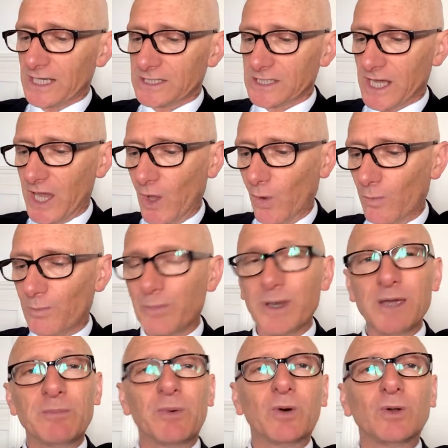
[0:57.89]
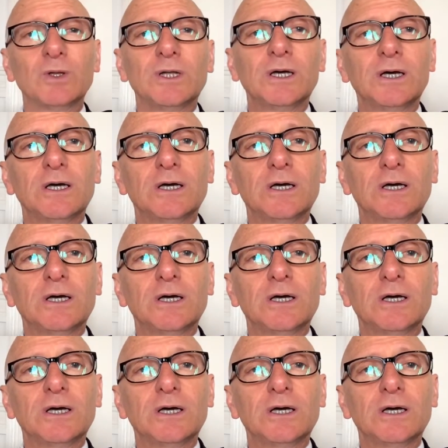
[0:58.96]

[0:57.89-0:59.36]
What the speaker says: to help people